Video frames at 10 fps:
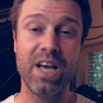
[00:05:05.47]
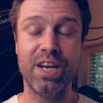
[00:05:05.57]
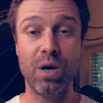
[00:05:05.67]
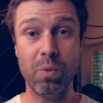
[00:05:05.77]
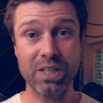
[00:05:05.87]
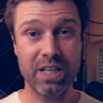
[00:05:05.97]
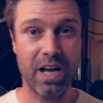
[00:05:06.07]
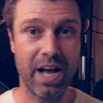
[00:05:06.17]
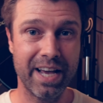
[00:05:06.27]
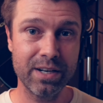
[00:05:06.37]
Now, what
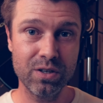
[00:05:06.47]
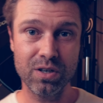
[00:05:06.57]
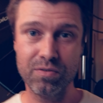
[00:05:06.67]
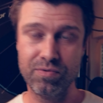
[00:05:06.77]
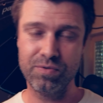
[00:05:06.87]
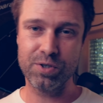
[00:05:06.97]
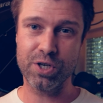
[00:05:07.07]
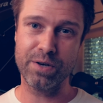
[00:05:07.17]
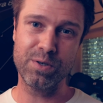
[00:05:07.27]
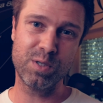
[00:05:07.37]
kind of
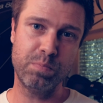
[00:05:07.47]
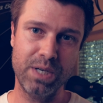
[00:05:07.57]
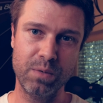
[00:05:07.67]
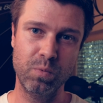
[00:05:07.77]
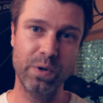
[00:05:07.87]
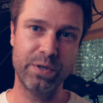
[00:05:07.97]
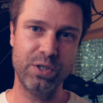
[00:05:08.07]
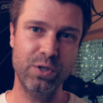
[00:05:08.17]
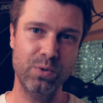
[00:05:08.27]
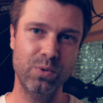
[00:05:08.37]
shutter speed would
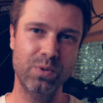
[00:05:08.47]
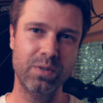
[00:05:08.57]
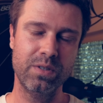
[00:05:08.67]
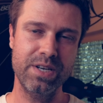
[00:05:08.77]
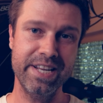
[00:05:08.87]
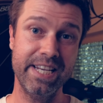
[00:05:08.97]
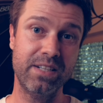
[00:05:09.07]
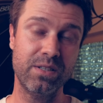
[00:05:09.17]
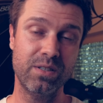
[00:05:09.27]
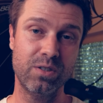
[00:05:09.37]
you
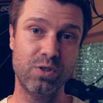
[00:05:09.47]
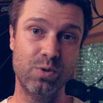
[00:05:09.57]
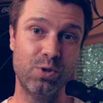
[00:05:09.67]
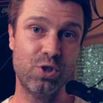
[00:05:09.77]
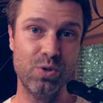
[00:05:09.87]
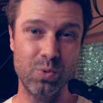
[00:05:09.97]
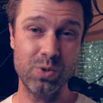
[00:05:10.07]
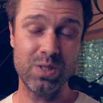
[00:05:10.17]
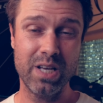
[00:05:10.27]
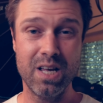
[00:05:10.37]
need to
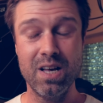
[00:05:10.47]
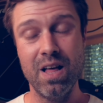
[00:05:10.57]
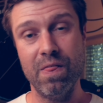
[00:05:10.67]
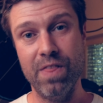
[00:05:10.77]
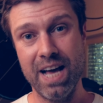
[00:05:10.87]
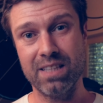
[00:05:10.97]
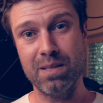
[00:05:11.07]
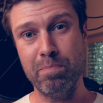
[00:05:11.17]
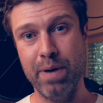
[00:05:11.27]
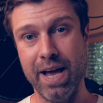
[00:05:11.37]
choose? That
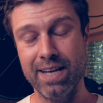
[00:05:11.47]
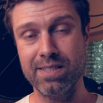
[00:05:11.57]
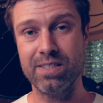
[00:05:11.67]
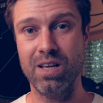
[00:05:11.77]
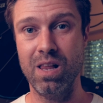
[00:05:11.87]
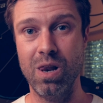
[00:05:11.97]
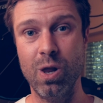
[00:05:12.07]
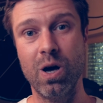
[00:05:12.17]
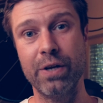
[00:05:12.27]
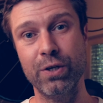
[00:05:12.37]
depends a
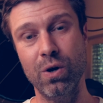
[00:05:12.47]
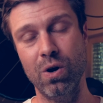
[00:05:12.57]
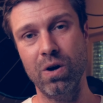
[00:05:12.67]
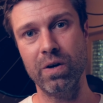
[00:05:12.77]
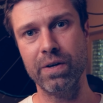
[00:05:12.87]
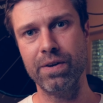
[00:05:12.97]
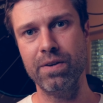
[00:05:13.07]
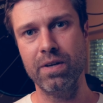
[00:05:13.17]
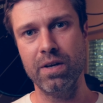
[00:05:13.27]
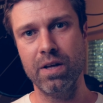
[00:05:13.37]
lot
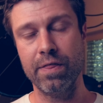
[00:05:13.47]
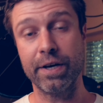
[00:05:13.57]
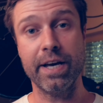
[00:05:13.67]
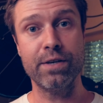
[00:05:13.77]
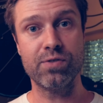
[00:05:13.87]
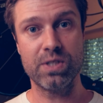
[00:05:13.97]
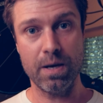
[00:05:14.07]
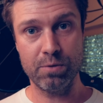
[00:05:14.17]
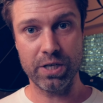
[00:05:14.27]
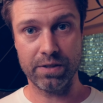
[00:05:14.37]
on the kind of
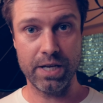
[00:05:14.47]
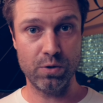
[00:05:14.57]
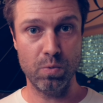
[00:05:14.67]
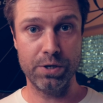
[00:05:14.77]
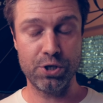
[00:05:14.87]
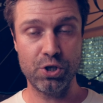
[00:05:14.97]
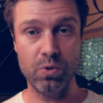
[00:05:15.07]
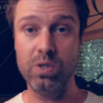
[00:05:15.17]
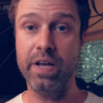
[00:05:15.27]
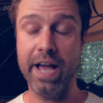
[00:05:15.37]
subject that you want to
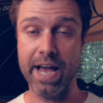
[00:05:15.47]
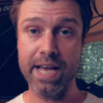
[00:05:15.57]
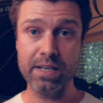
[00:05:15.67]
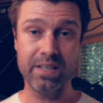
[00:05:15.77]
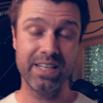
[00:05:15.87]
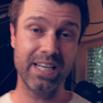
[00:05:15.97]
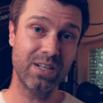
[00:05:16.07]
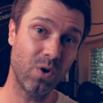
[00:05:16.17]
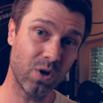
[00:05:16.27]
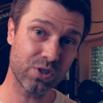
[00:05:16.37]
shoot, and
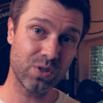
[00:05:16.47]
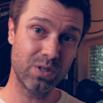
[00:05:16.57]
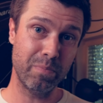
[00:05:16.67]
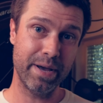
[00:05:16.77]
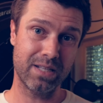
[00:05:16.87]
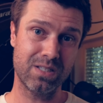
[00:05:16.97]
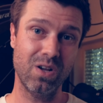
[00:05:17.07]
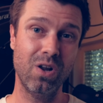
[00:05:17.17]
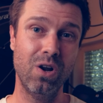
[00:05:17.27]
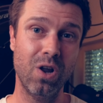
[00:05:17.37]
it also depends
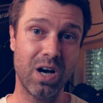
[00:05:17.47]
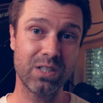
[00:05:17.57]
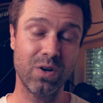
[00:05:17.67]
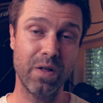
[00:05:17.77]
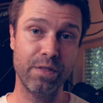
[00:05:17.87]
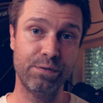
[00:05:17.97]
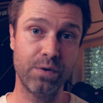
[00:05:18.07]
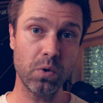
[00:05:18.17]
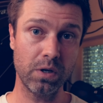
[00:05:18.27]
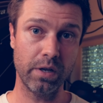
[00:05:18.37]
a lot on the
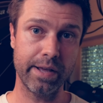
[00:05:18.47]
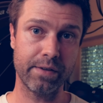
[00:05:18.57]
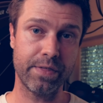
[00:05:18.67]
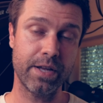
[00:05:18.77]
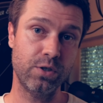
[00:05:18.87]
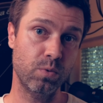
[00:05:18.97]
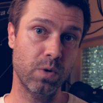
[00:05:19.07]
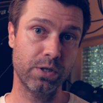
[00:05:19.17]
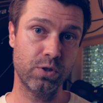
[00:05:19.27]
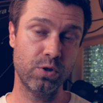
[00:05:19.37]
focal length that you
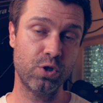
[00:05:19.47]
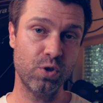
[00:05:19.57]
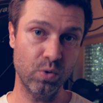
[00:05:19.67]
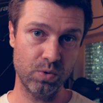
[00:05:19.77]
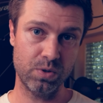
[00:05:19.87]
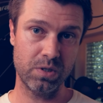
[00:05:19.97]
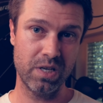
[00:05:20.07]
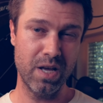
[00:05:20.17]
want to choose.